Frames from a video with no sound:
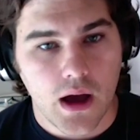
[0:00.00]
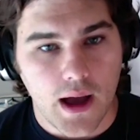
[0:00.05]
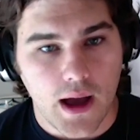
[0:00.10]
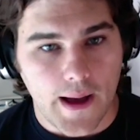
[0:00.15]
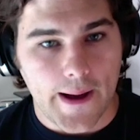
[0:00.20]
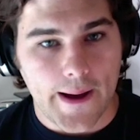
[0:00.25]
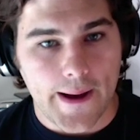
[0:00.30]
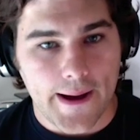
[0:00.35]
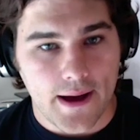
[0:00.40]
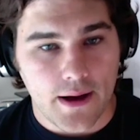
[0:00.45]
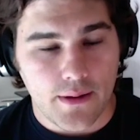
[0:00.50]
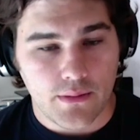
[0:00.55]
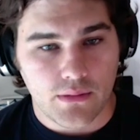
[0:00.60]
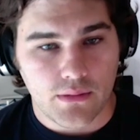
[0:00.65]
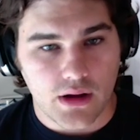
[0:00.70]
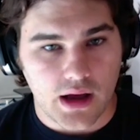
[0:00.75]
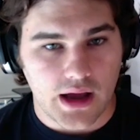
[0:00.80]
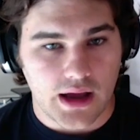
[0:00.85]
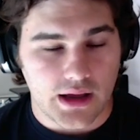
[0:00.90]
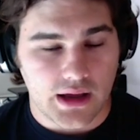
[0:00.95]

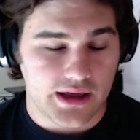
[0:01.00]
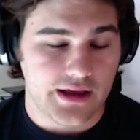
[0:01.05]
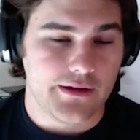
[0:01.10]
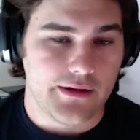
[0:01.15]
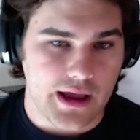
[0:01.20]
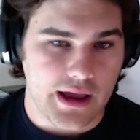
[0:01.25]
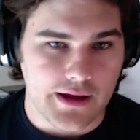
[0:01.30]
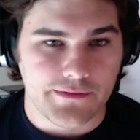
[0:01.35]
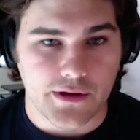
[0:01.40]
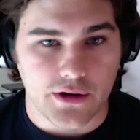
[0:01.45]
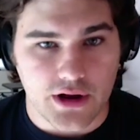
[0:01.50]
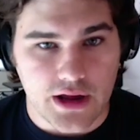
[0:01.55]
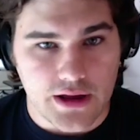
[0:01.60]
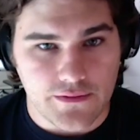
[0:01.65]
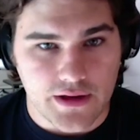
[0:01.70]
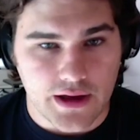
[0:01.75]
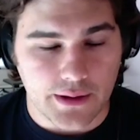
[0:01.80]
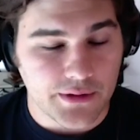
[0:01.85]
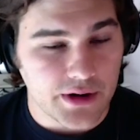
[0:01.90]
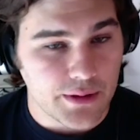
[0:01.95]
if they're
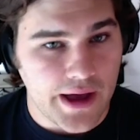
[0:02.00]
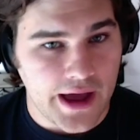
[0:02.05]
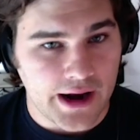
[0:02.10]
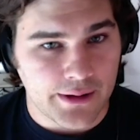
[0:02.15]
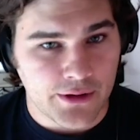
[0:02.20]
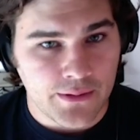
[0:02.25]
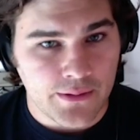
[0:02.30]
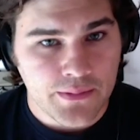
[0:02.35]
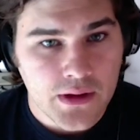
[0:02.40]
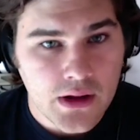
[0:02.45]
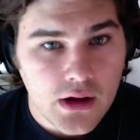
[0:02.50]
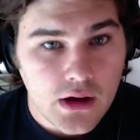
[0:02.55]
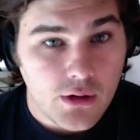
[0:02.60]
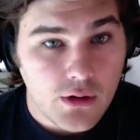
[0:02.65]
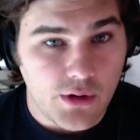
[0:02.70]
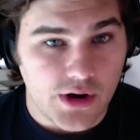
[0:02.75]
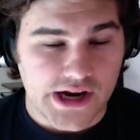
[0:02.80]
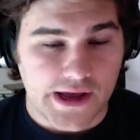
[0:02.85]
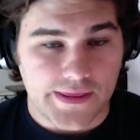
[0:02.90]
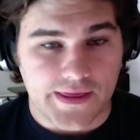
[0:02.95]
EVM compatible,
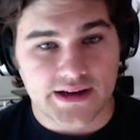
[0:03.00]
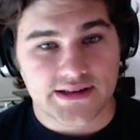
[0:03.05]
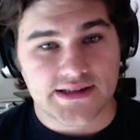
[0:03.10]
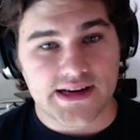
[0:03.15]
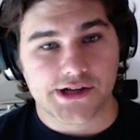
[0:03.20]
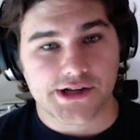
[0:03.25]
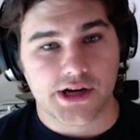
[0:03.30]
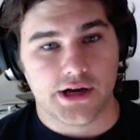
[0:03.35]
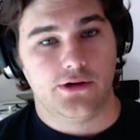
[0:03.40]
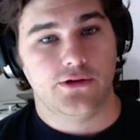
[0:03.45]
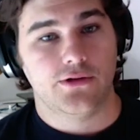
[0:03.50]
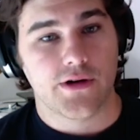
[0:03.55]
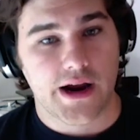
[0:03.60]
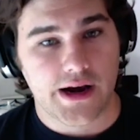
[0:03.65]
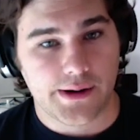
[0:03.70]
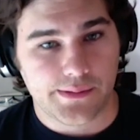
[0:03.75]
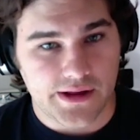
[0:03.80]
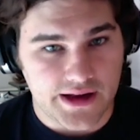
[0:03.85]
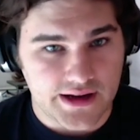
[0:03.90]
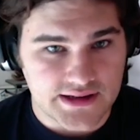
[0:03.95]
which I think is actually
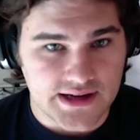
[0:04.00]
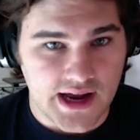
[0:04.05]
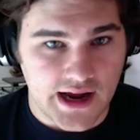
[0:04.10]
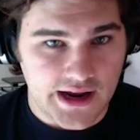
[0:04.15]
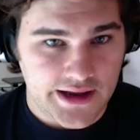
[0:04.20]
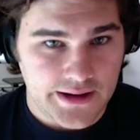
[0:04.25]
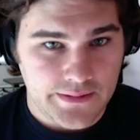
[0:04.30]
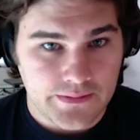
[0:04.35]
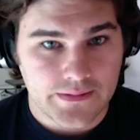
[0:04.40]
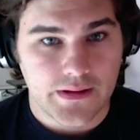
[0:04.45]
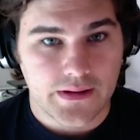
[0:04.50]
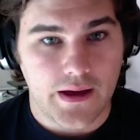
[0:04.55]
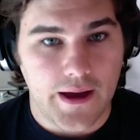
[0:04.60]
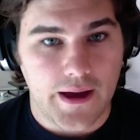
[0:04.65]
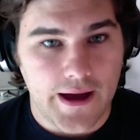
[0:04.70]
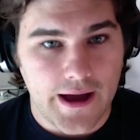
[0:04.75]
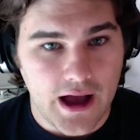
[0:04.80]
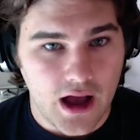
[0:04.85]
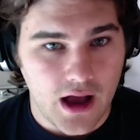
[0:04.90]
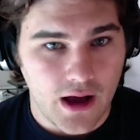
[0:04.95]
incredibly exciting.
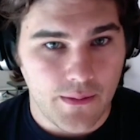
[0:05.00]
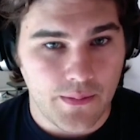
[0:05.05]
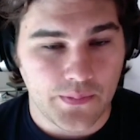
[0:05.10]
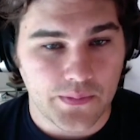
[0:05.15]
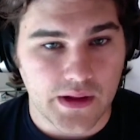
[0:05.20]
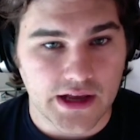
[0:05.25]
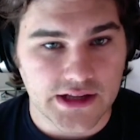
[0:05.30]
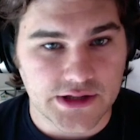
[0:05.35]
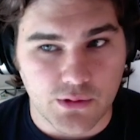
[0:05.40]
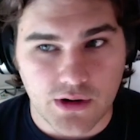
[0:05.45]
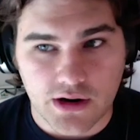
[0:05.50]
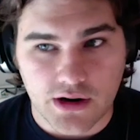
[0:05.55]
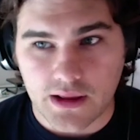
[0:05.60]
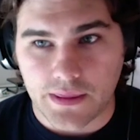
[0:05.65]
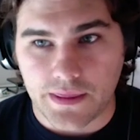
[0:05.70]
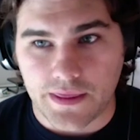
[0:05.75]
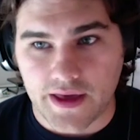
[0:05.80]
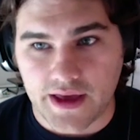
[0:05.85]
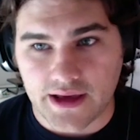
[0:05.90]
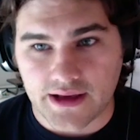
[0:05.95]
It's one of the
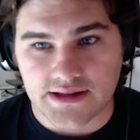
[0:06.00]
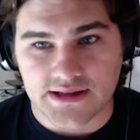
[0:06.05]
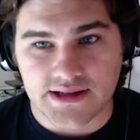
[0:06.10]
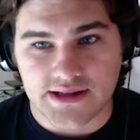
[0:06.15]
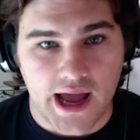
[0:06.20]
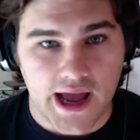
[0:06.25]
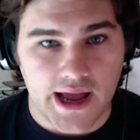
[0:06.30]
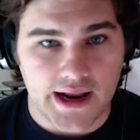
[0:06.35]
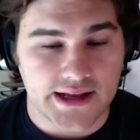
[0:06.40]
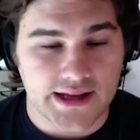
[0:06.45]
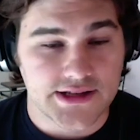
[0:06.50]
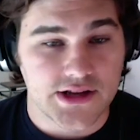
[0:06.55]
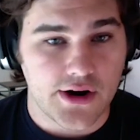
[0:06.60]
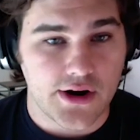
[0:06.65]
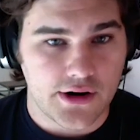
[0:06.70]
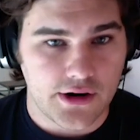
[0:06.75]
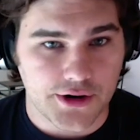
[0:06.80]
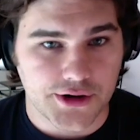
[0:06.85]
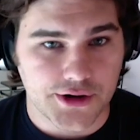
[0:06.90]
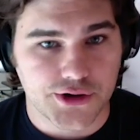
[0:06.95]
things that it's not
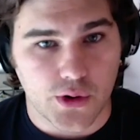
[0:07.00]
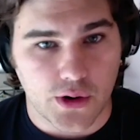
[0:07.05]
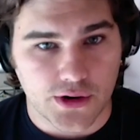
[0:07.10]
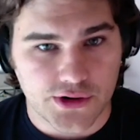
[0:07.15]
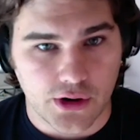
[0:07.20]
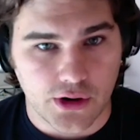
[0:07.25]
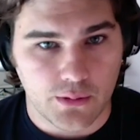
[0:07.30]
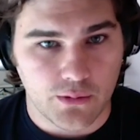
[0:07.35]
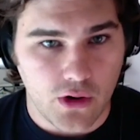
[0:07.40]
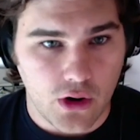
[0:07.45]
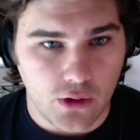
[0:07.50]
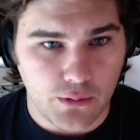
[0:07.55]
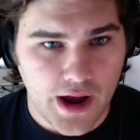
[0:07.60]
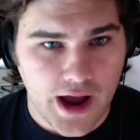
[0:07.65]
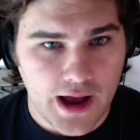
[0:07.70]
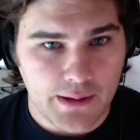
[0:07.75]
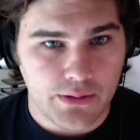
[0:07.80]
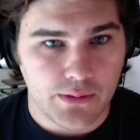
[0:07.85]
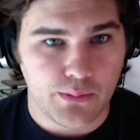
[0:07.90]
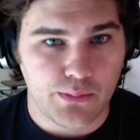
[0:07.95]
on our short-term
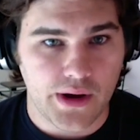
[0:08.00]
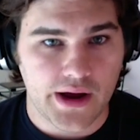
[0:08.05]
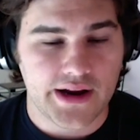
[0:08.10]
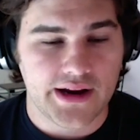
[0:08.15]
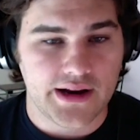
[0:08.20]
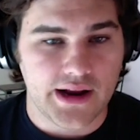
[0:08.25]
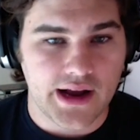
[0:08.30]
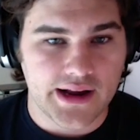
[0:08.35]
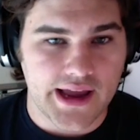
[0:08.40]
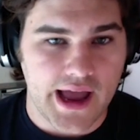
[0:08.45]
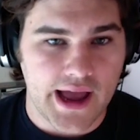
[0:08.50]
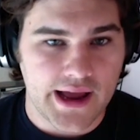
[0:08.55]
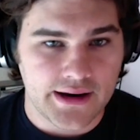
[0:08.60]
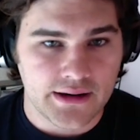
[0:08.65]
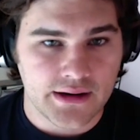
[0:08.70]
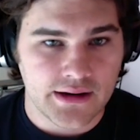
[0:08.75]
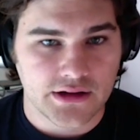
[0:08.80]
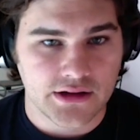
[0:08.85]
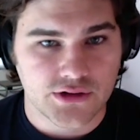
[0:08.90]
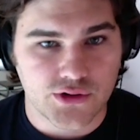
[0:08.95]
roadmap, but it,
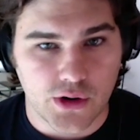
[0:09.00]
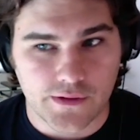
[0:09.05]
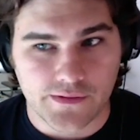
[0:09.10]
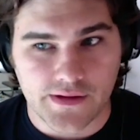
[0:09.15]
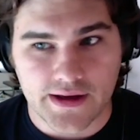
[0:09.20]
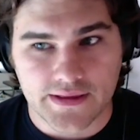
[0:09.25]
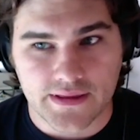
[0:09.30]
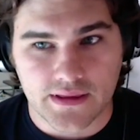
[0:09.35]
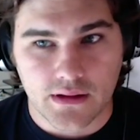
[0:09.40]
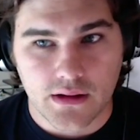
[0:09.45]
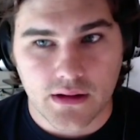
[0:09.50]
again, sort of like